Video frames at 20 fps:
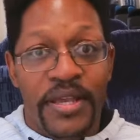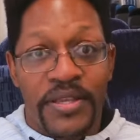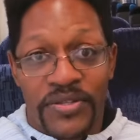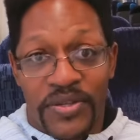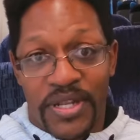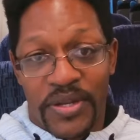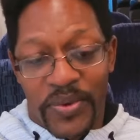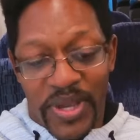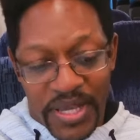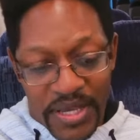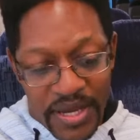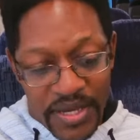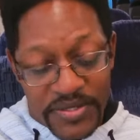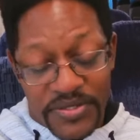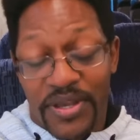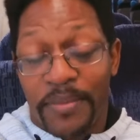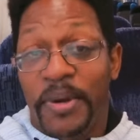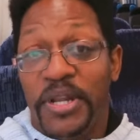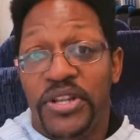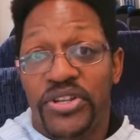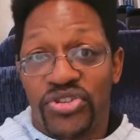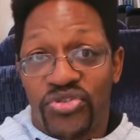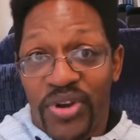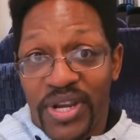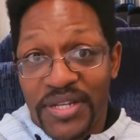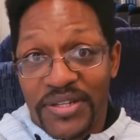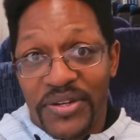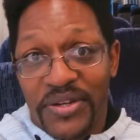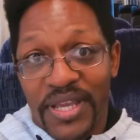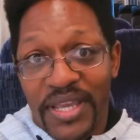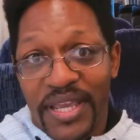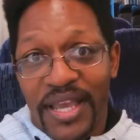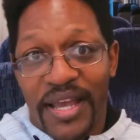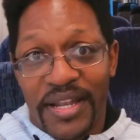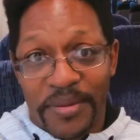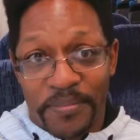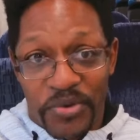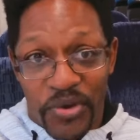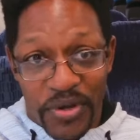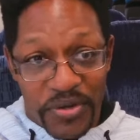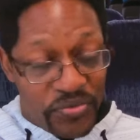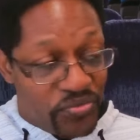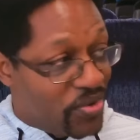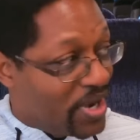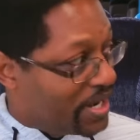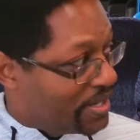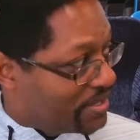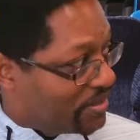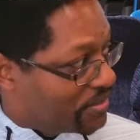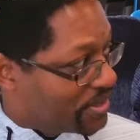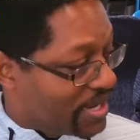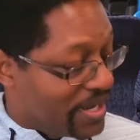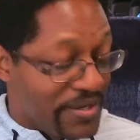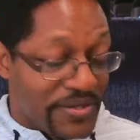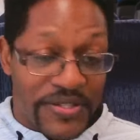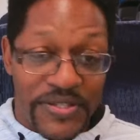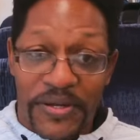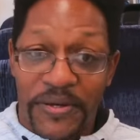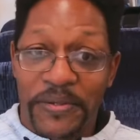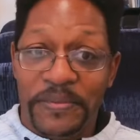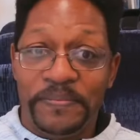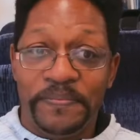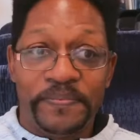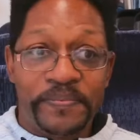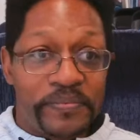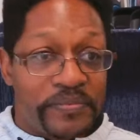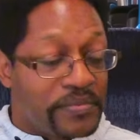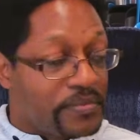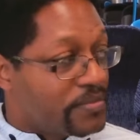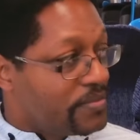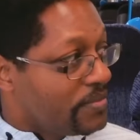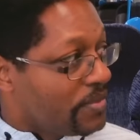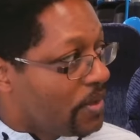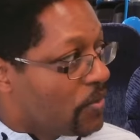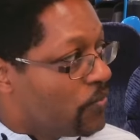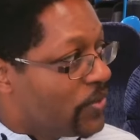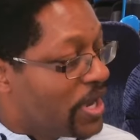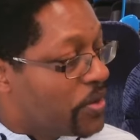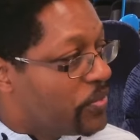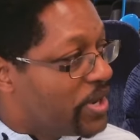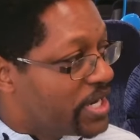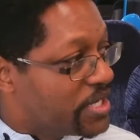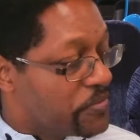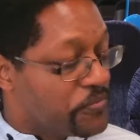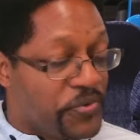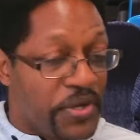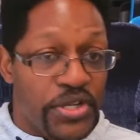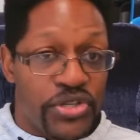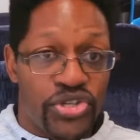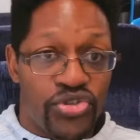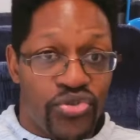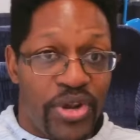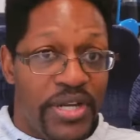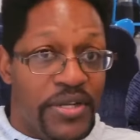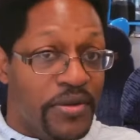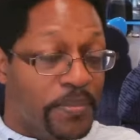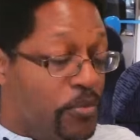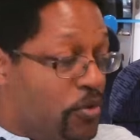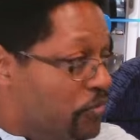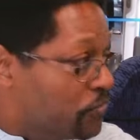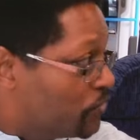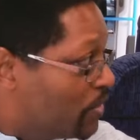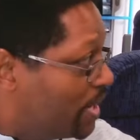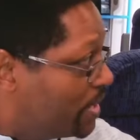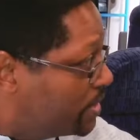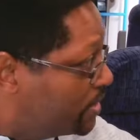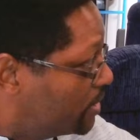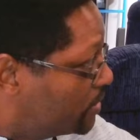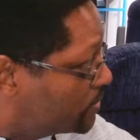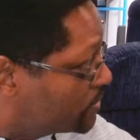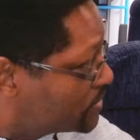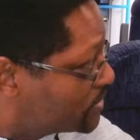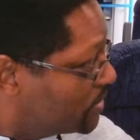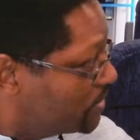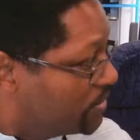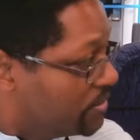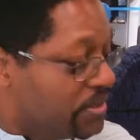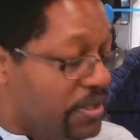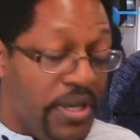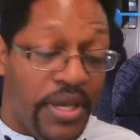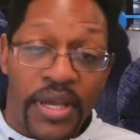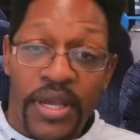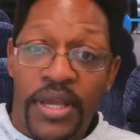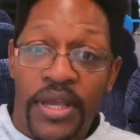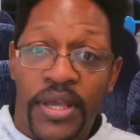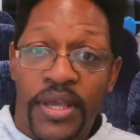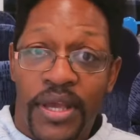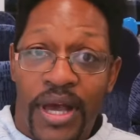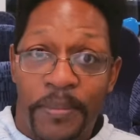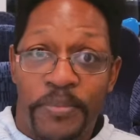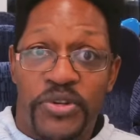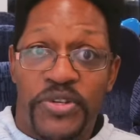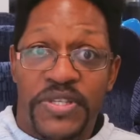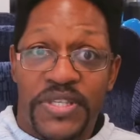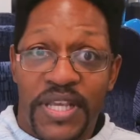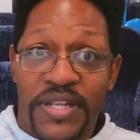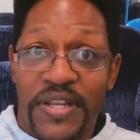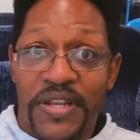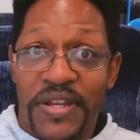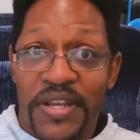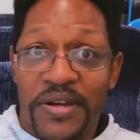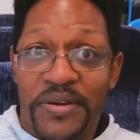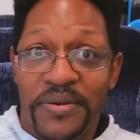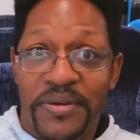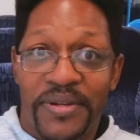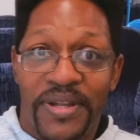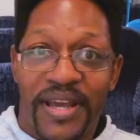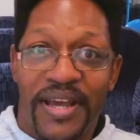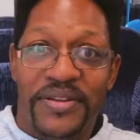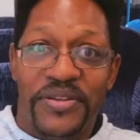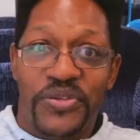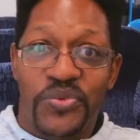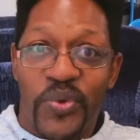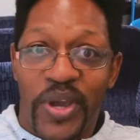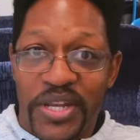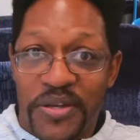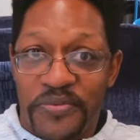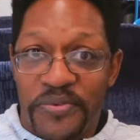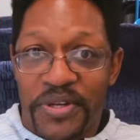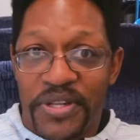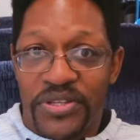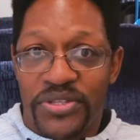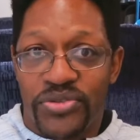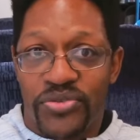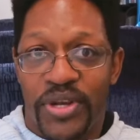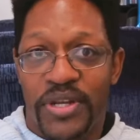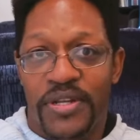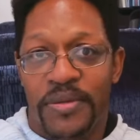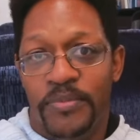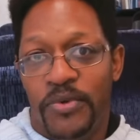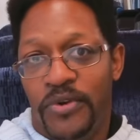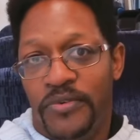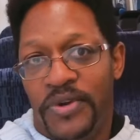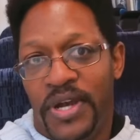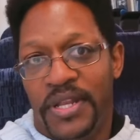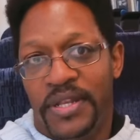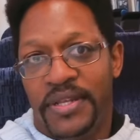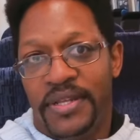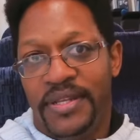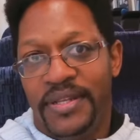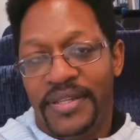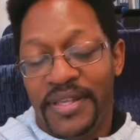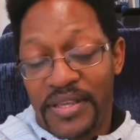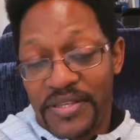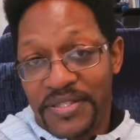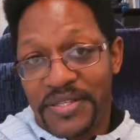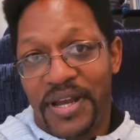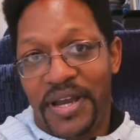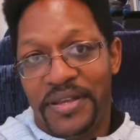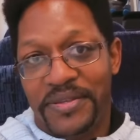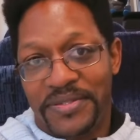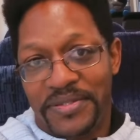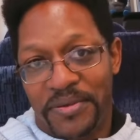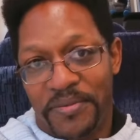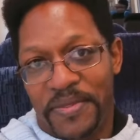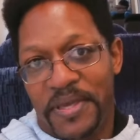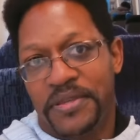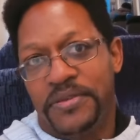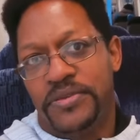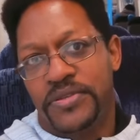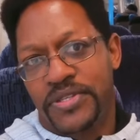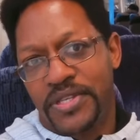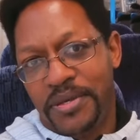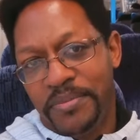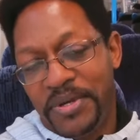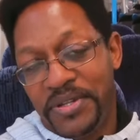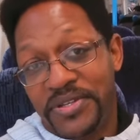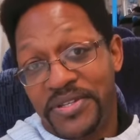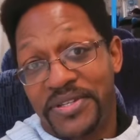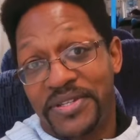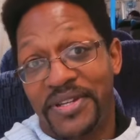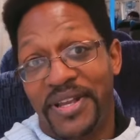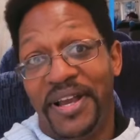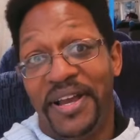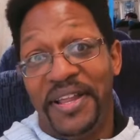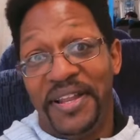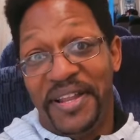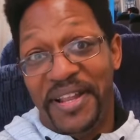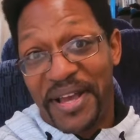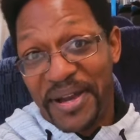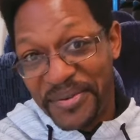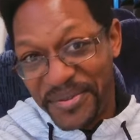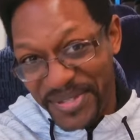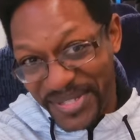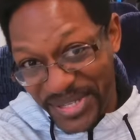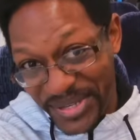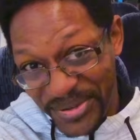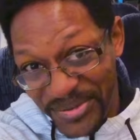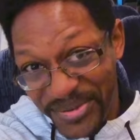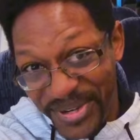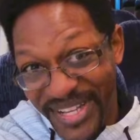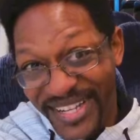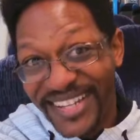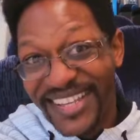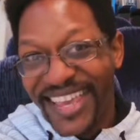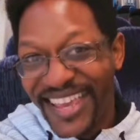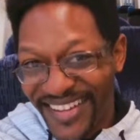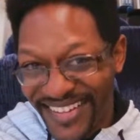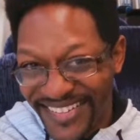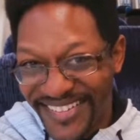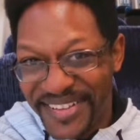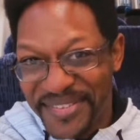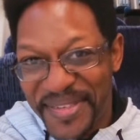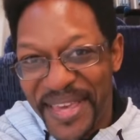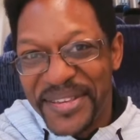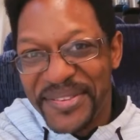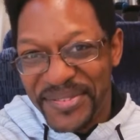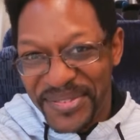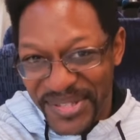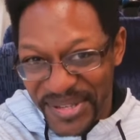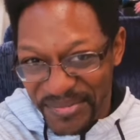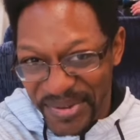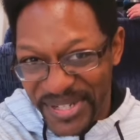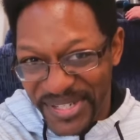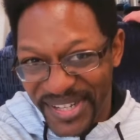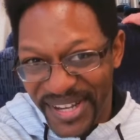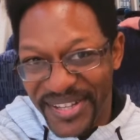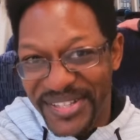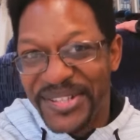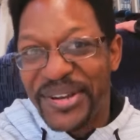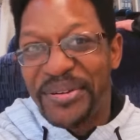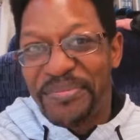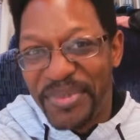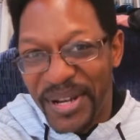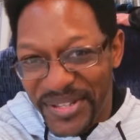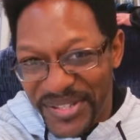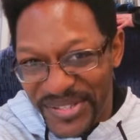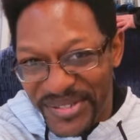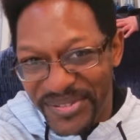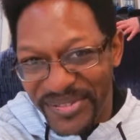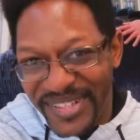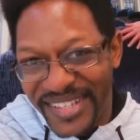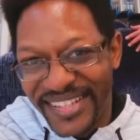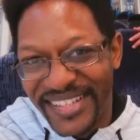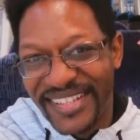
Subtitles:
So anyway, guys, I'm on the train today, and I'm going right now, guys. So we are waiting for this train to move right now. So I'm just sitting here and just waiting for this train to move on. Yes, guys, so thank you so much, and I will see you in the end. Thank you so much, guys. God bless you.